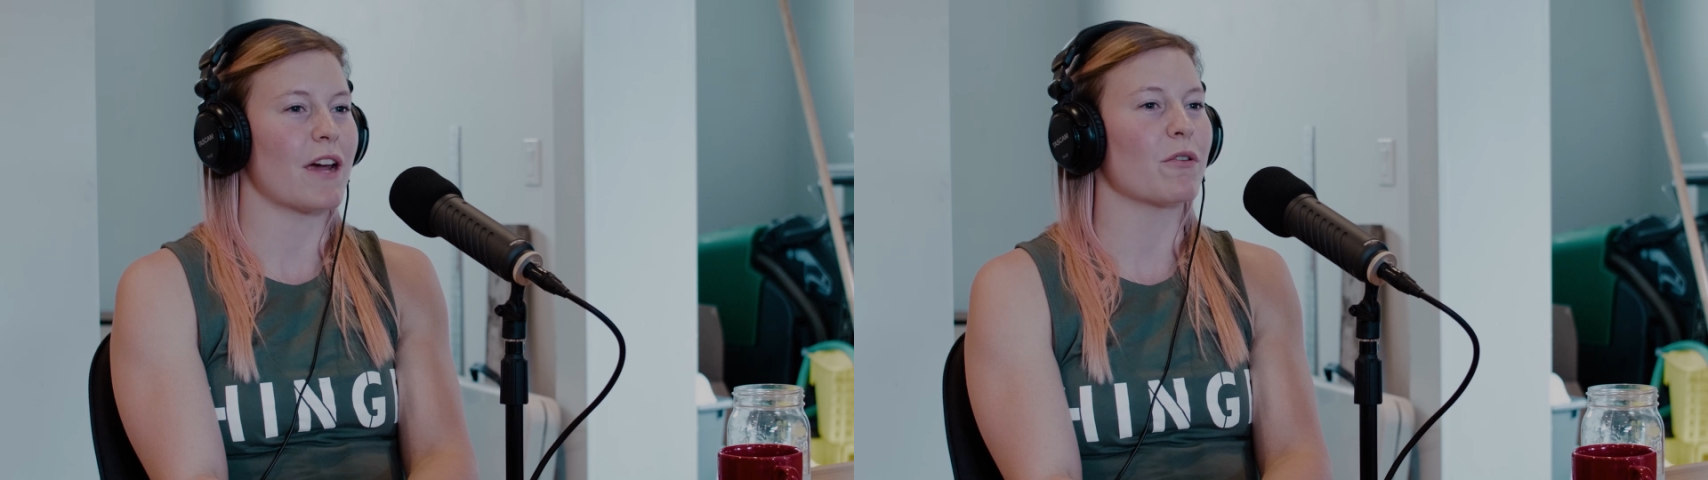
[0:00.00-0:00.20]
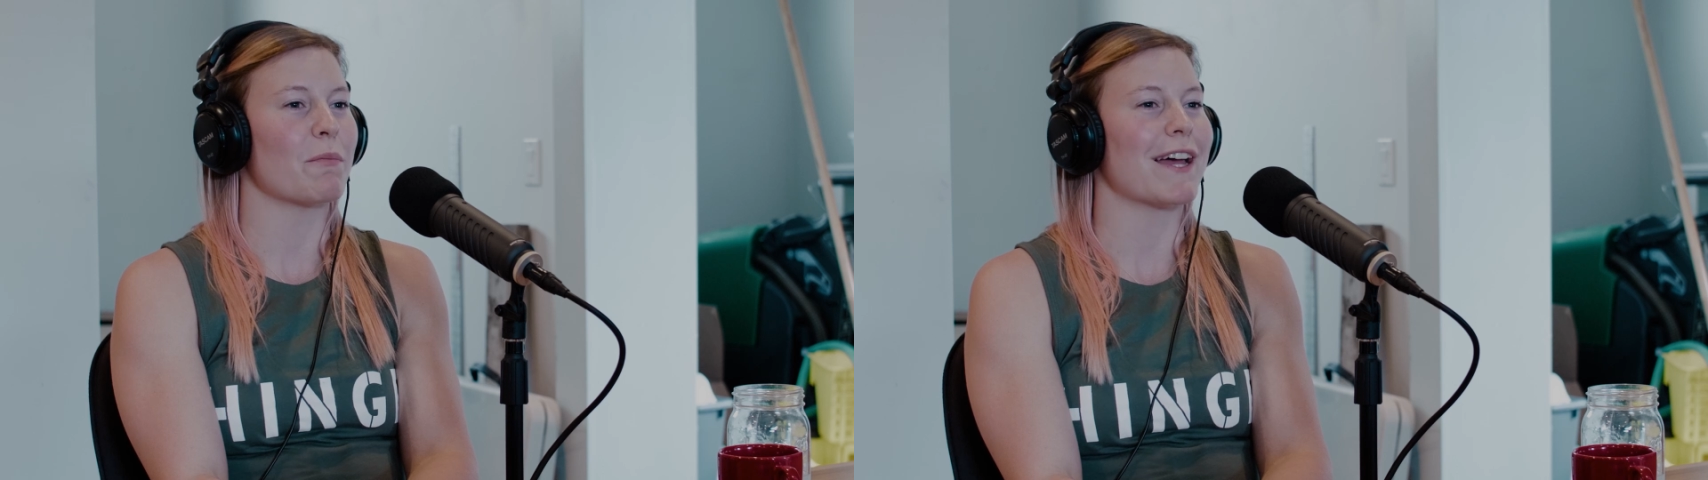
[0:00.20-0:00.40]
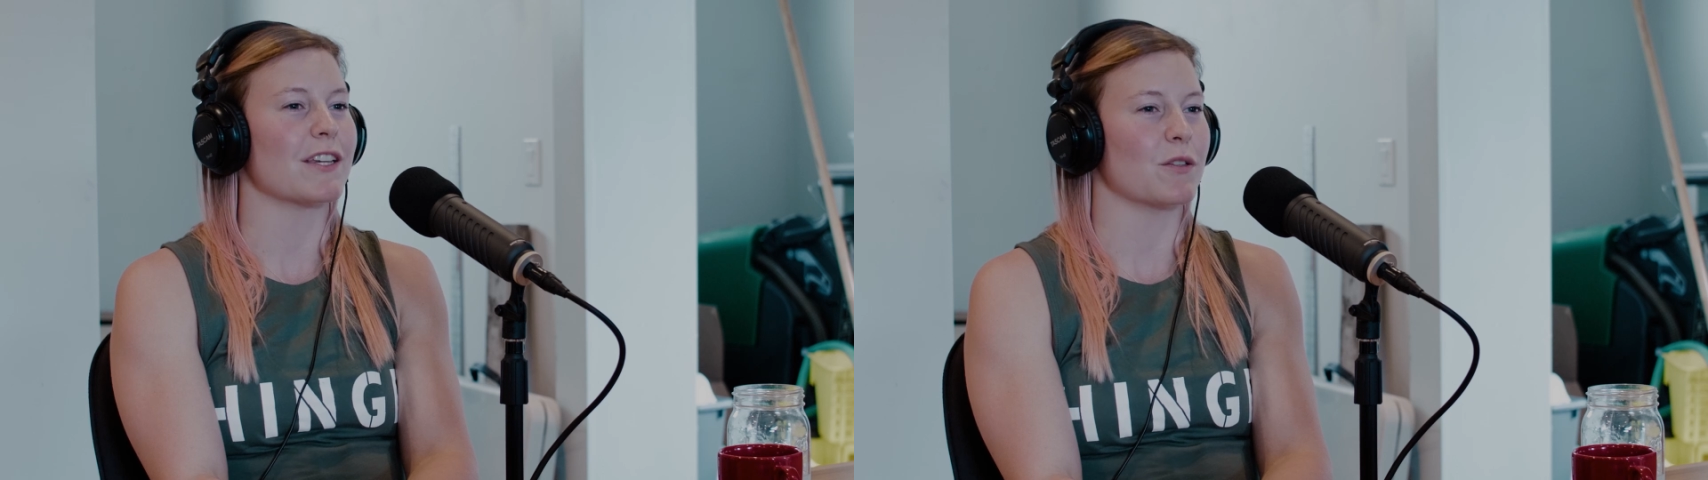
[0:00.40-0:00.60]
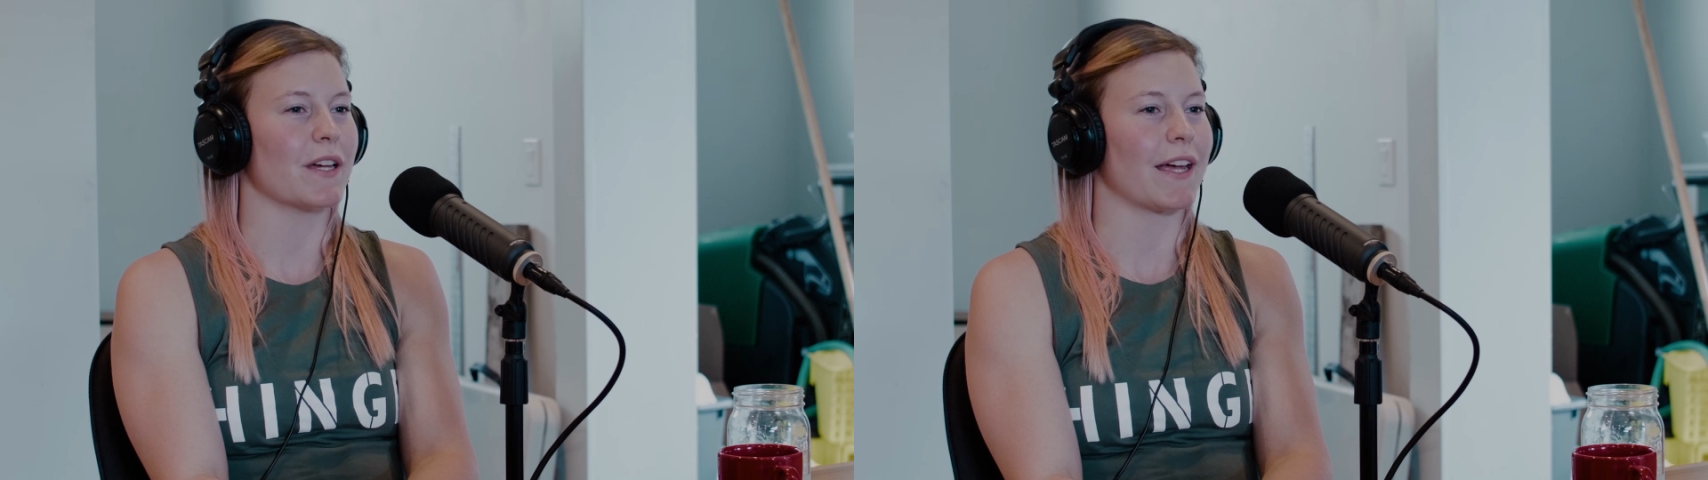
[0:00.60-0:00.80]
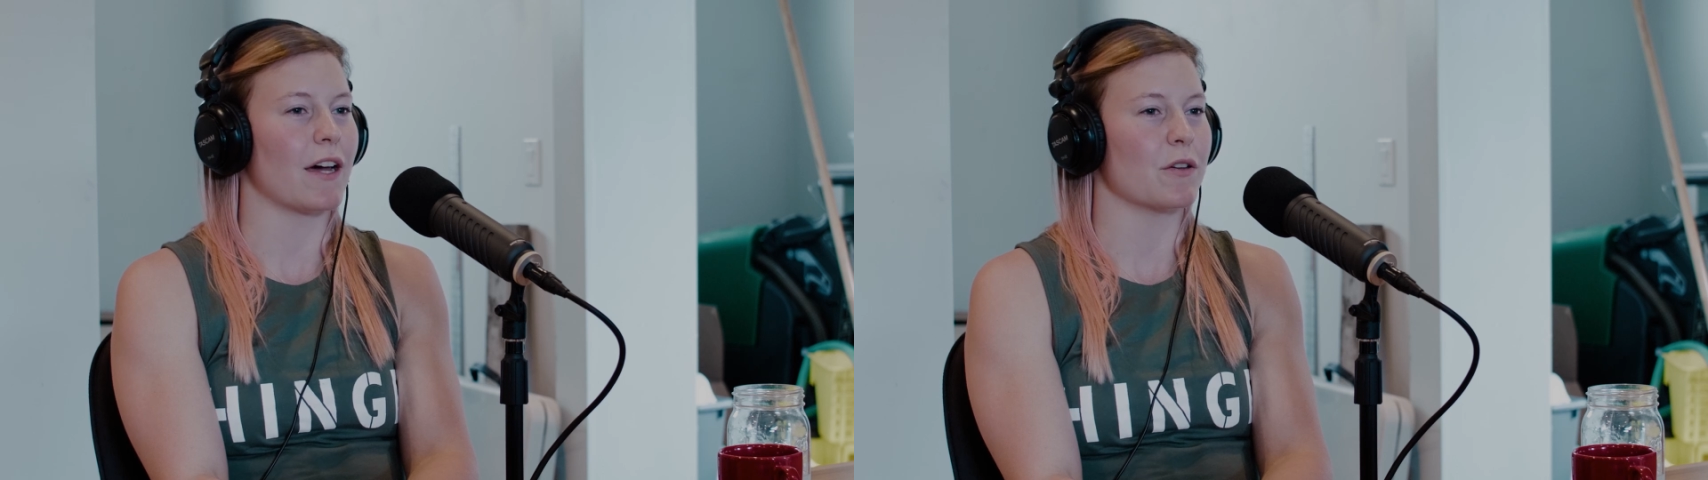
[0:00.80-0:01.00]
I remind you
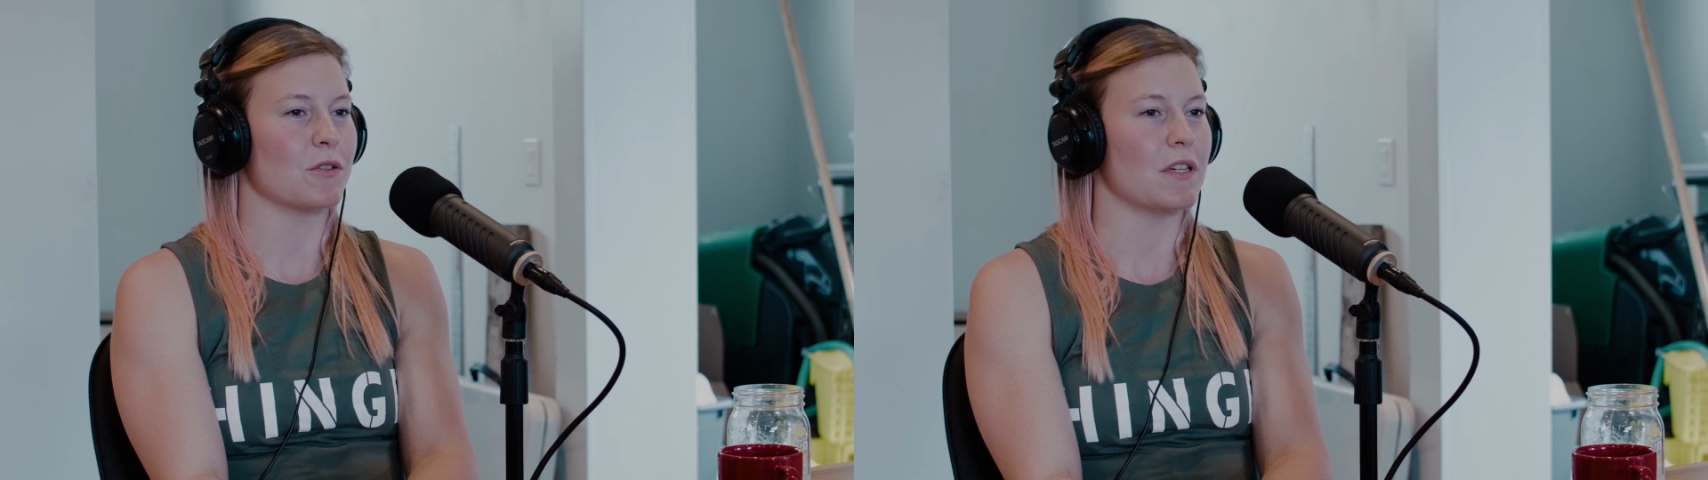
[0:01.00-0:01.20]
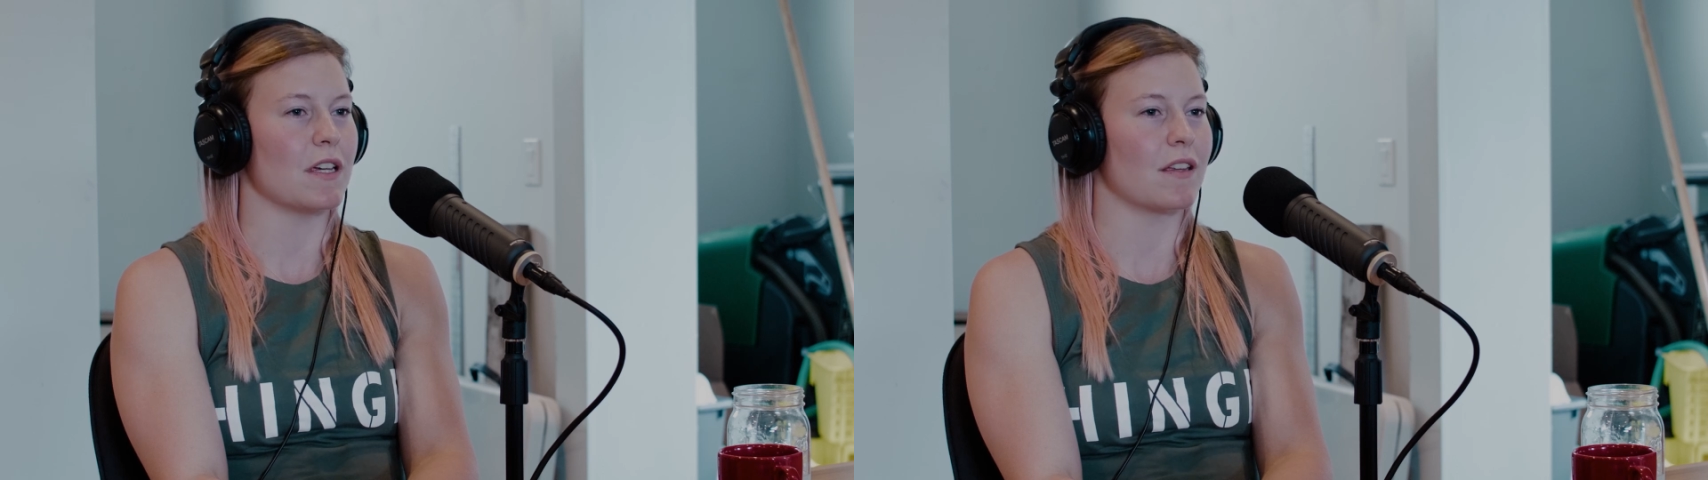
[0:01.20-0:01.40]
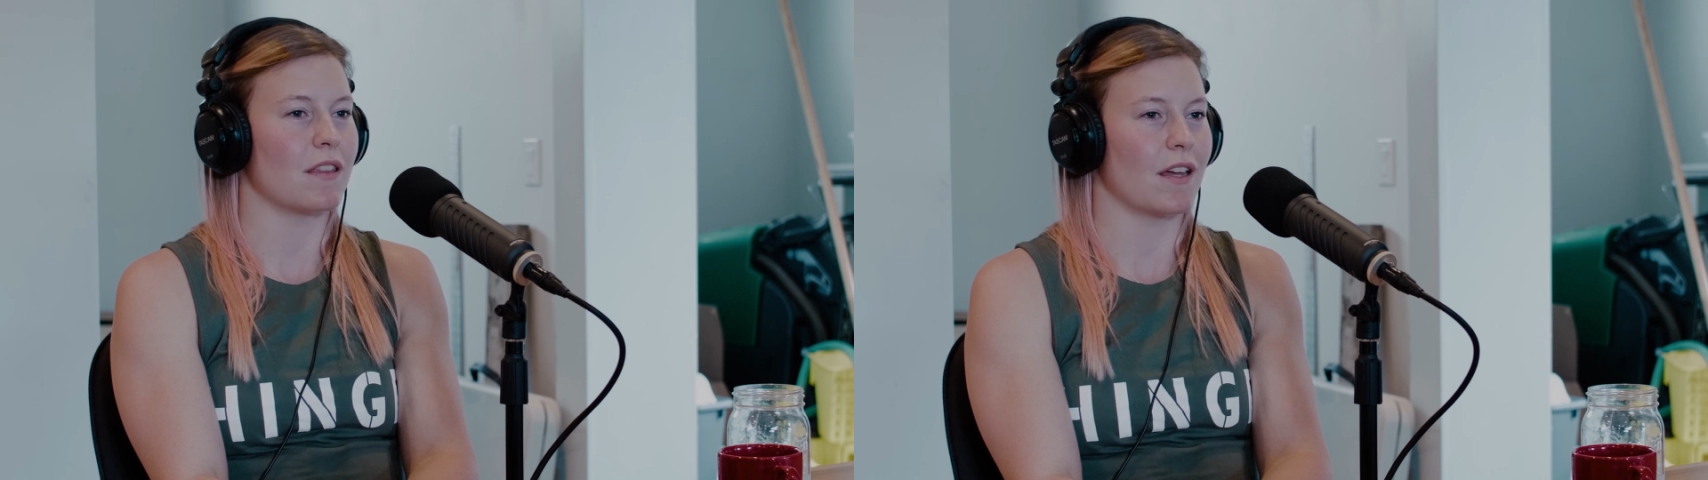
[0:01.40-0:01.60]
like how unique